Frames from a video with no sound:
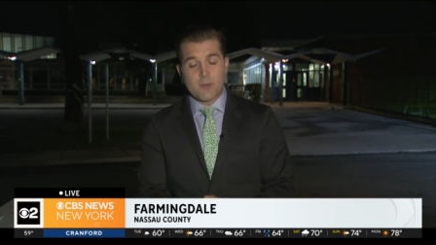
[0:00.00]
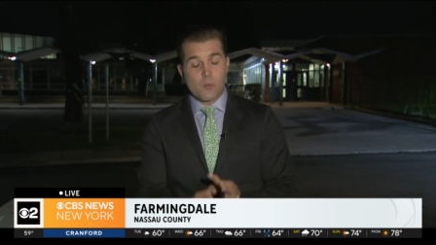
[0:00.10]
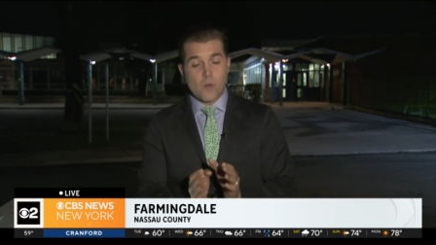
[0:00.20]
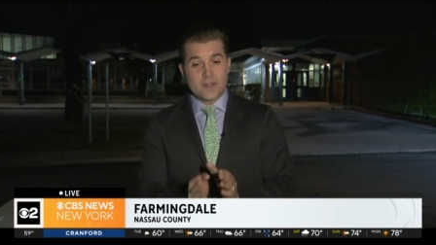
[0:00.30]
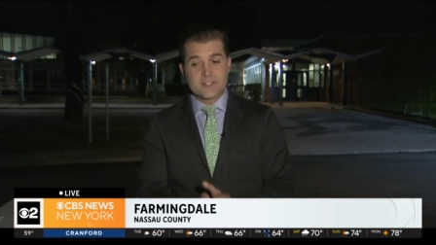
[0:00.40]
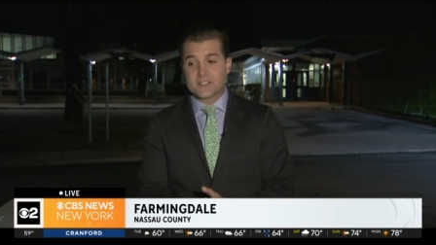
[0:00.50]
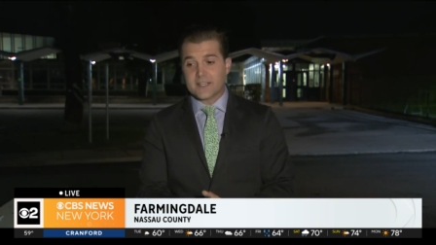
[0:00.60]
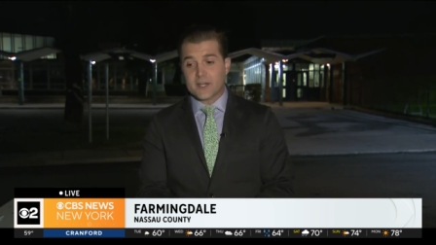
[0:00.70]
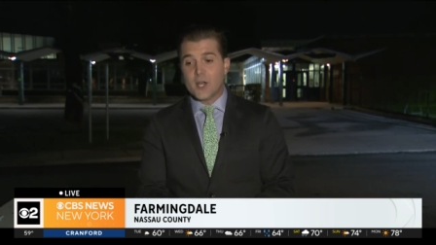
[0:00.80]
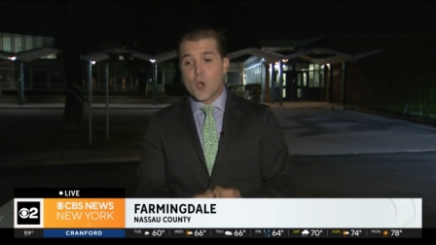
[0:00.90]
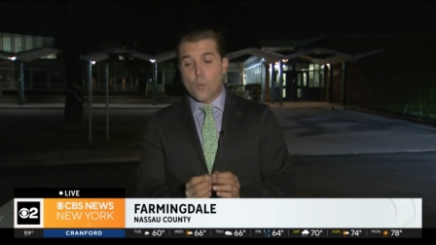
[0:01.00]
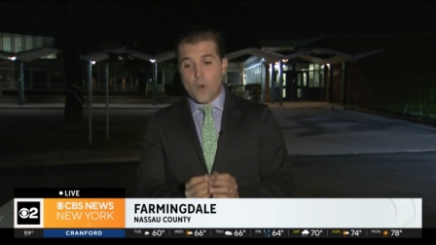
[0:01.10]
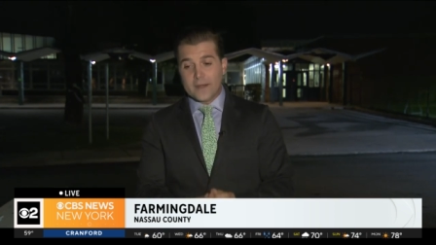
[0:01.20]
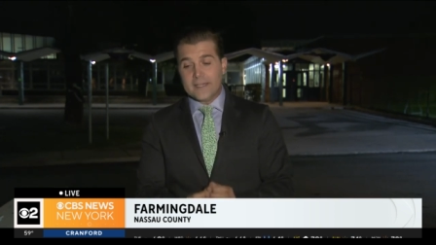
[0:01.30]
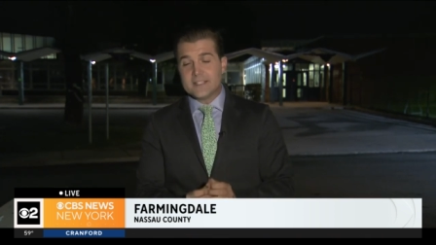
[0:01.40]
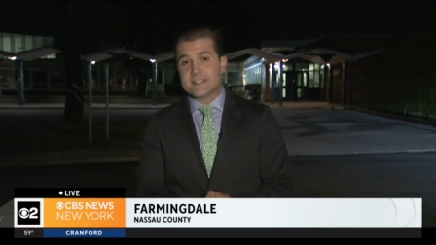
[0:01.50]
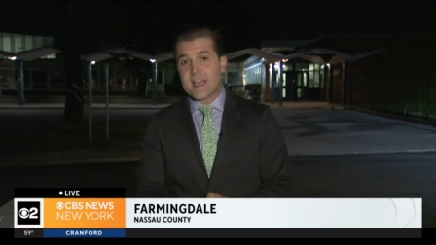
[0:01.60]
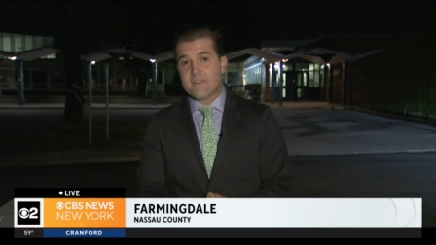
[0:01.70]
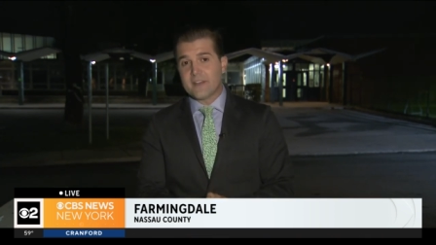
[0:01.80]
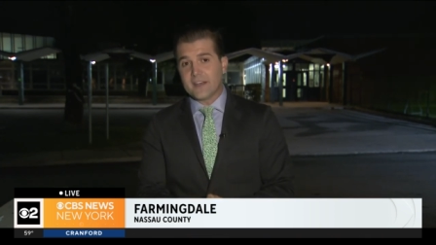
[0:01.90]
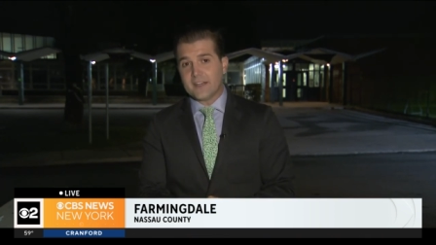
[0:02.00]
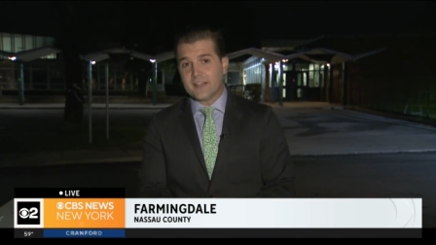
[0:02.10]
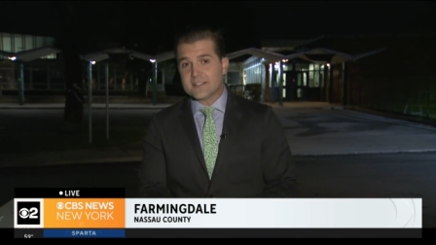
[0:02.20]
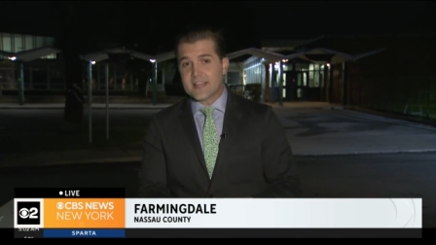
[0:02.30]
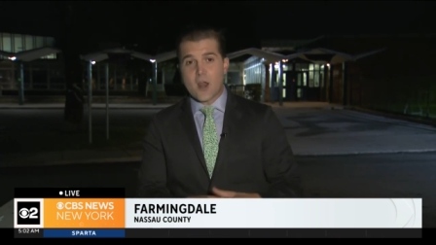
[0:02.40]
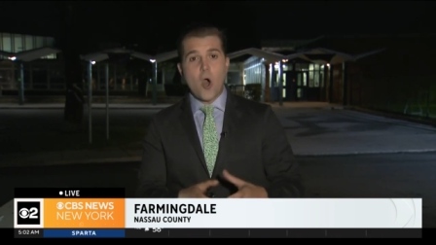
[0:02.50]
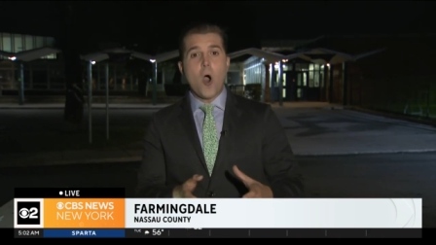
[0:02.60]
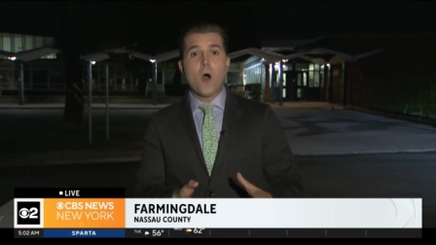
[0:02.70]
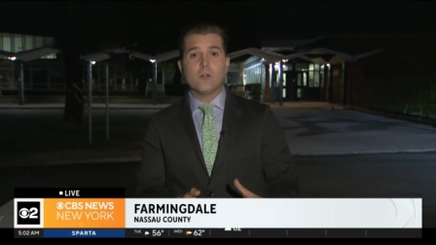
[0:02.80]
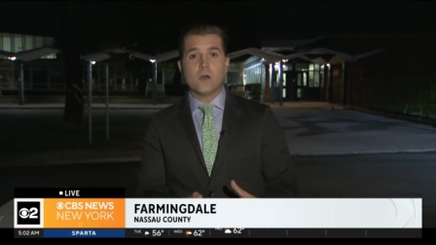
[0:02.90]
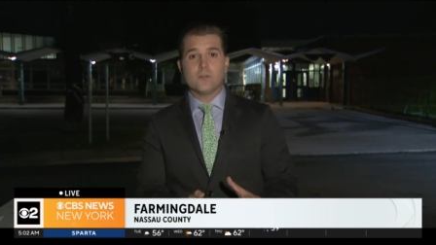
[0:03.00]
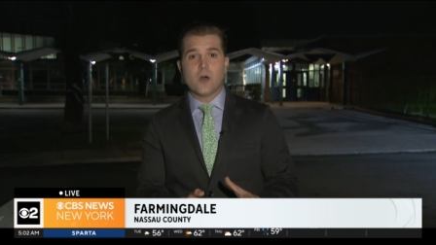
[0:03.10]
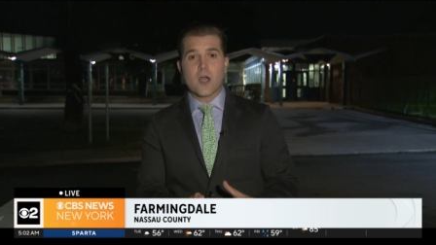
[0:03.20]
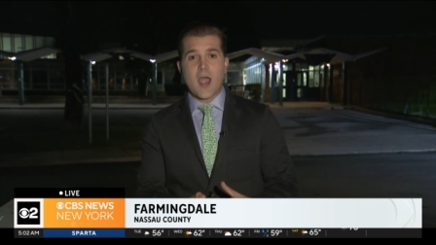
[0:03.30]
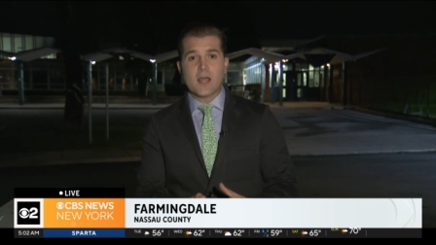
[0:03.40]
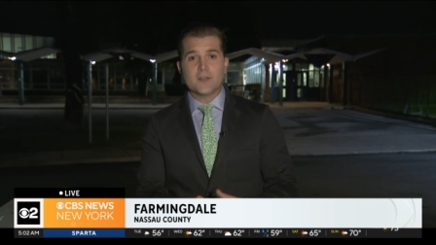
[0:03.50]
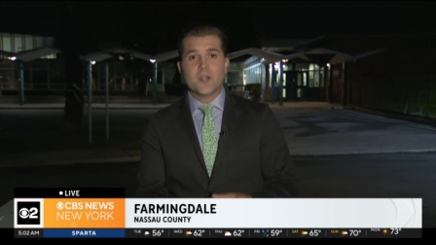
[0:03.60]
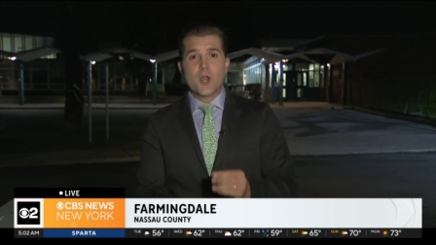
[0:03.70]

But what is clear, what is evident is that all of Long Island